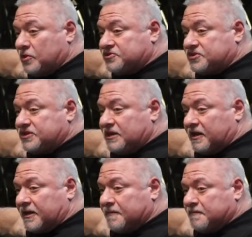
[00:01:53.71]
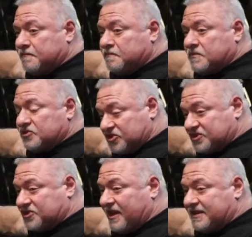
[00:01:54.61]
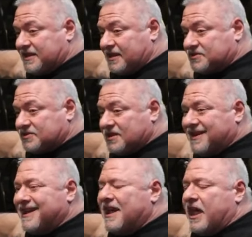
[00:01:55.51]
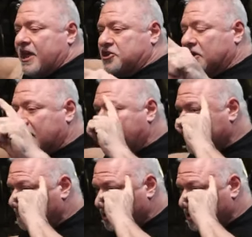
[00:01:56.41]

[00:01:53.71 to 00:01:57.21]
towards the ceiling, just like this and you got to